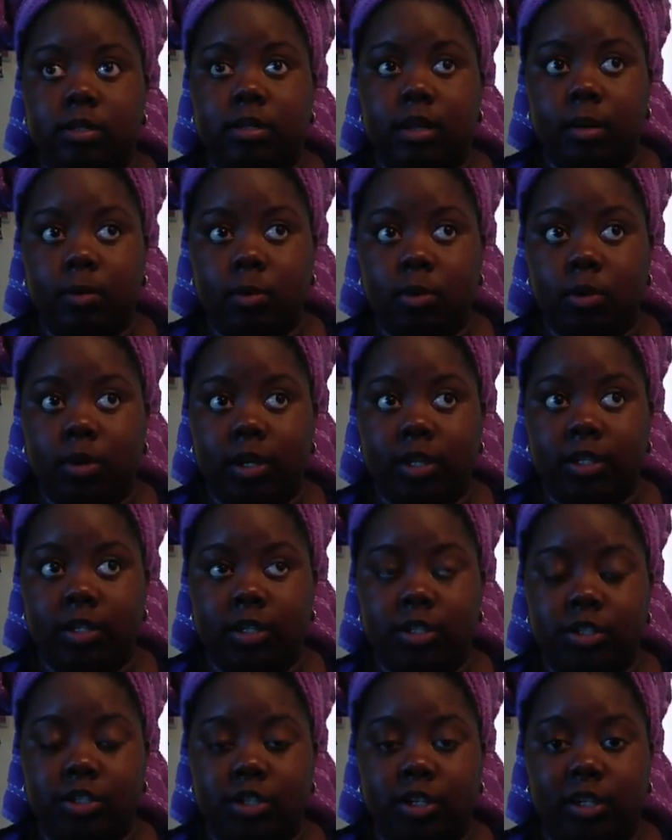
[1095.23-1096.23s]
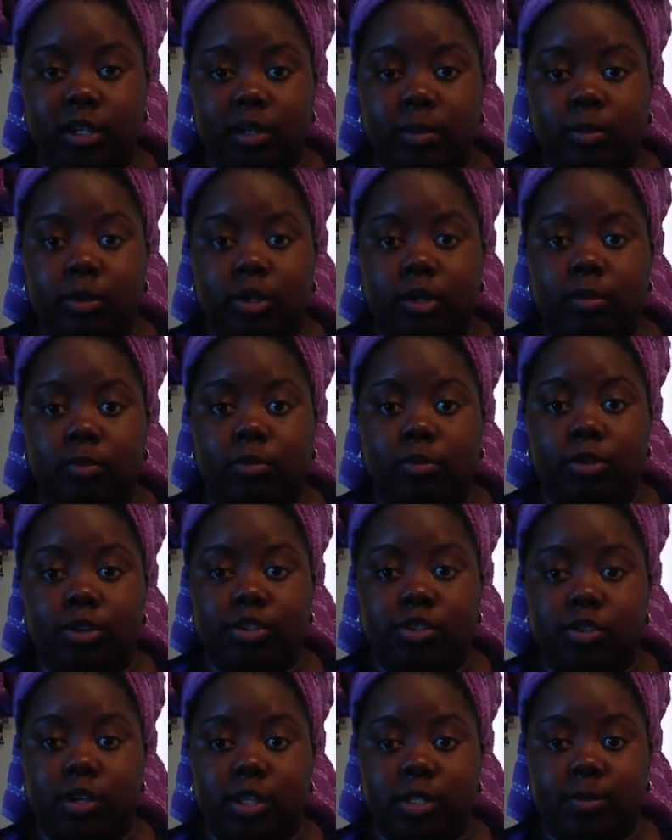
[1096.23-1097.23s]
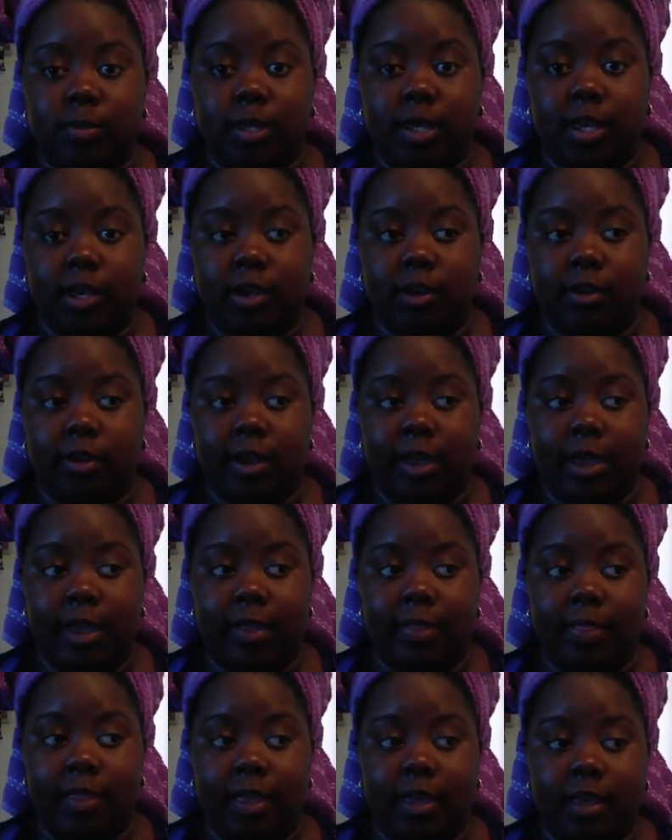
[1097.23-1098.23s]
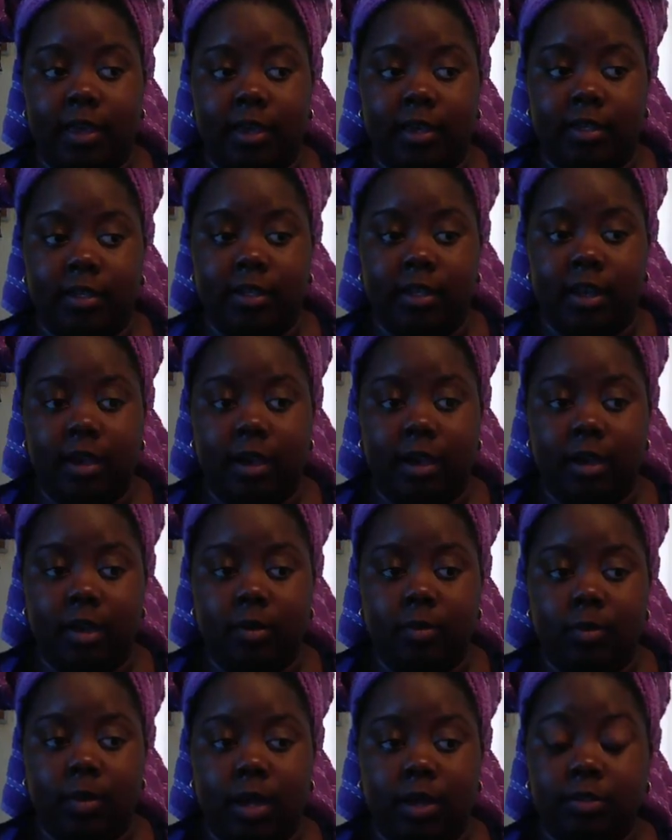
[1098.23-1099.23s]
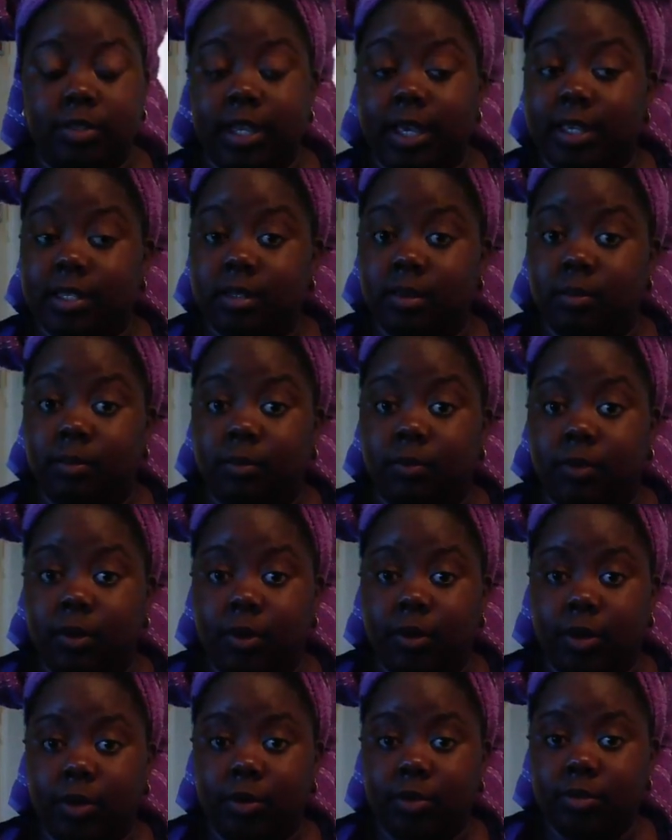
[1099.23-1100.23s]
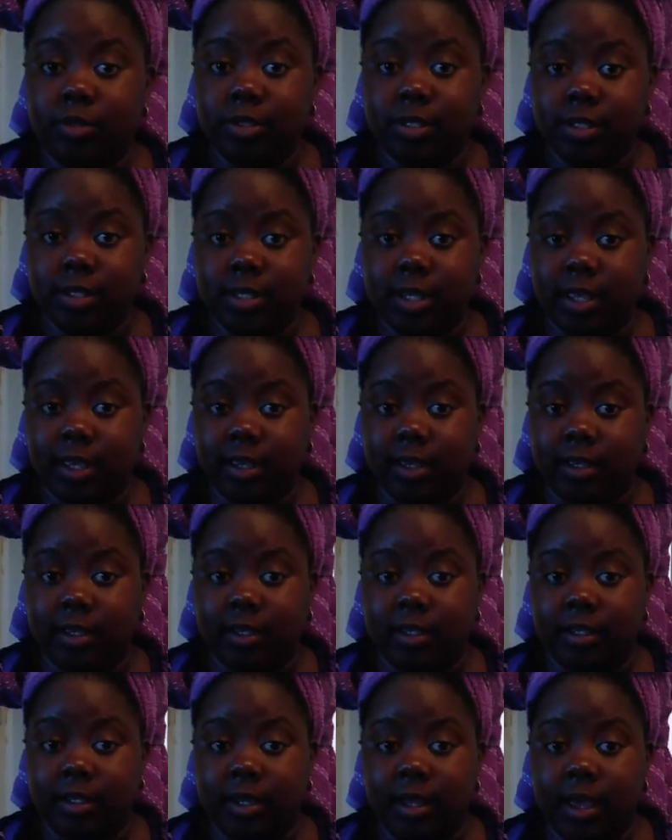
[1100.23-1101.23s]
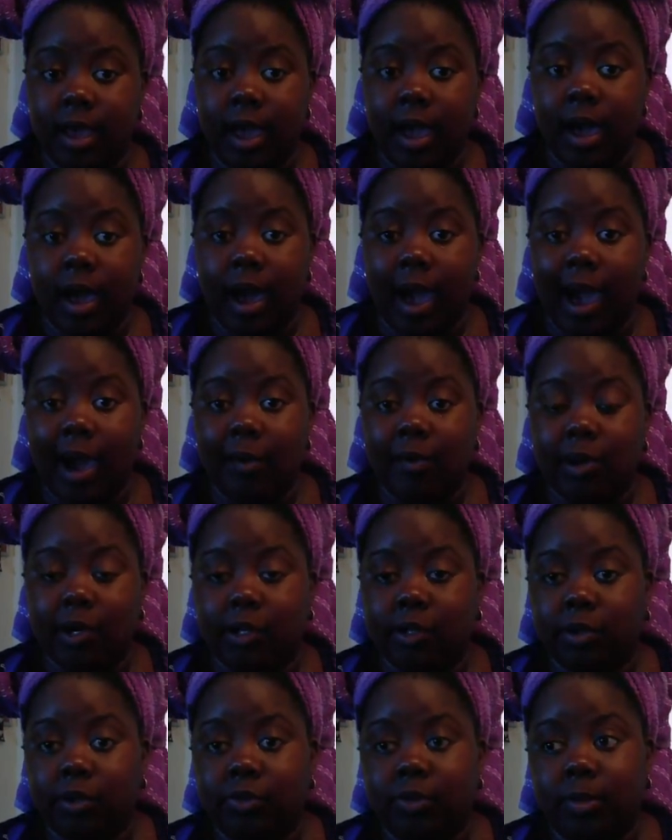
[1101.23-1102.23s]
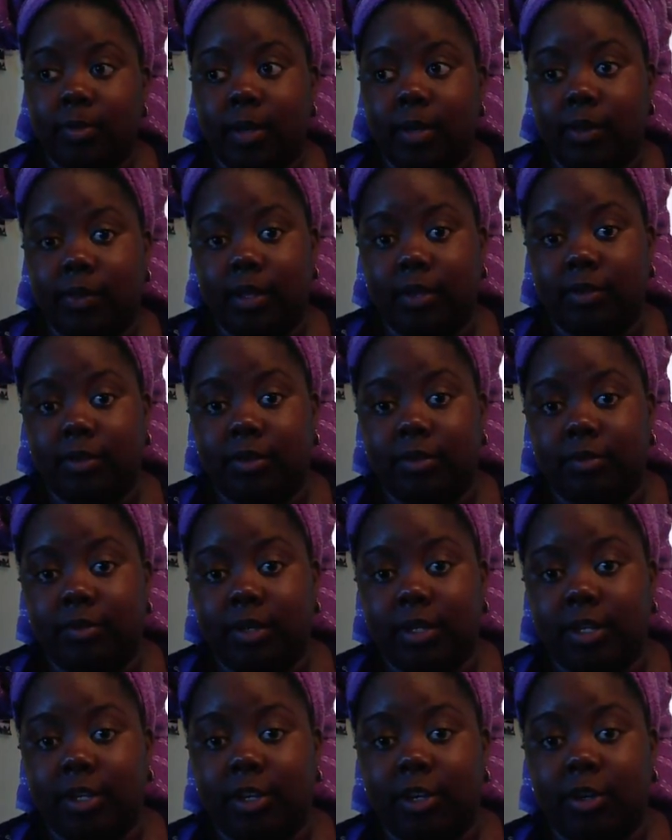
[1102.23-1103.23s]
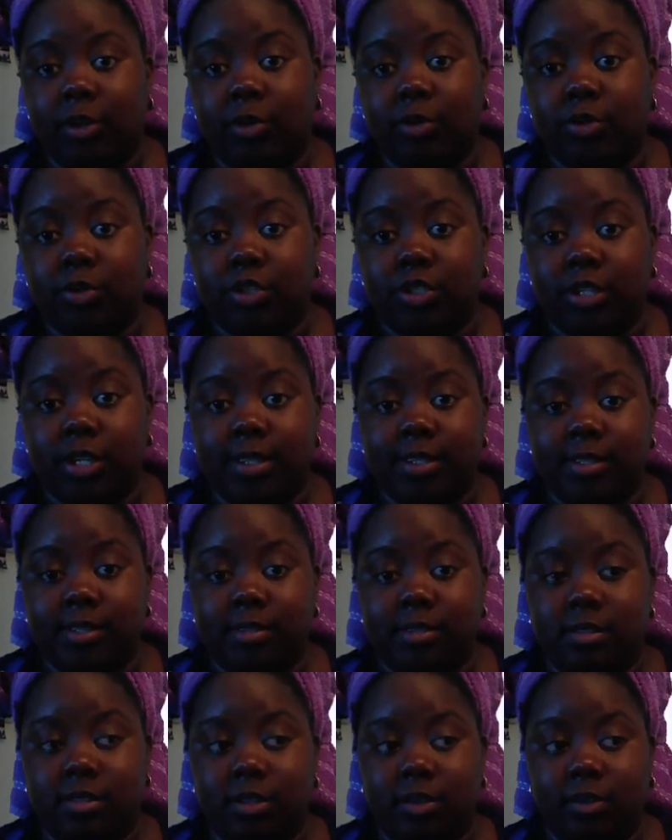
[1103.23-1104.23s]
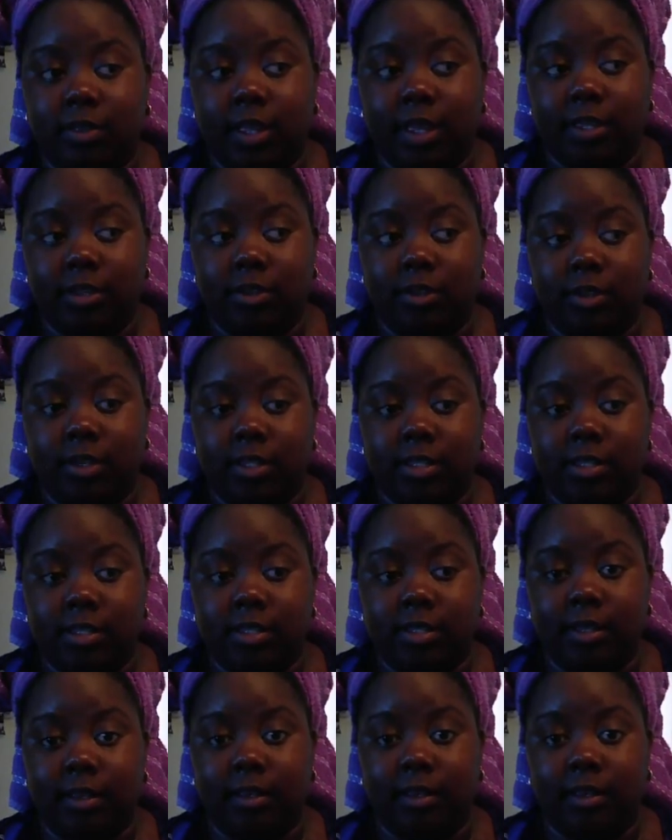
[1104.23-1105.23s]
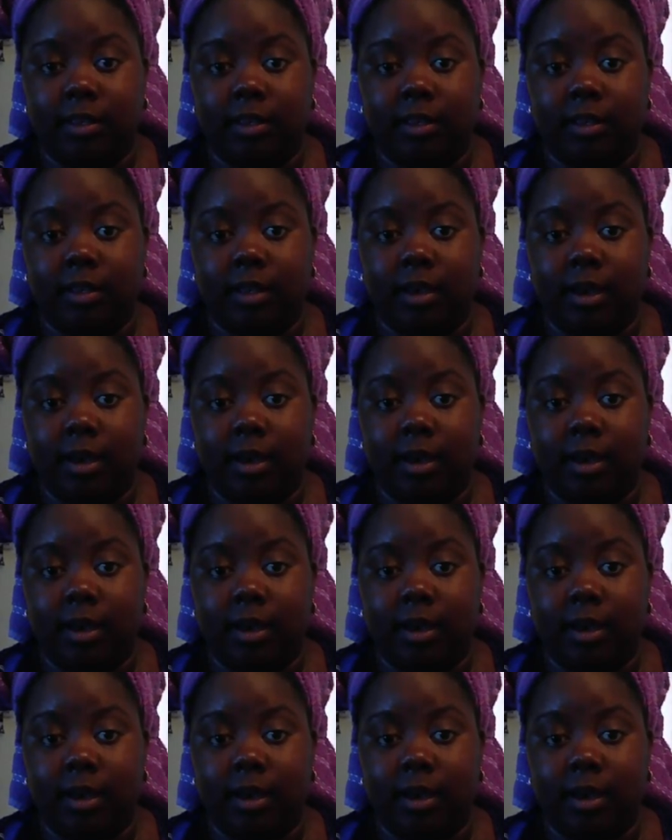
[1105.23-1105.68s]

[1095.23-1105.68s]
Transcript: double condition, and I'm going to moisturize my hair, and then I'll take some photos, and I'll include them at the end of the video just so that you can see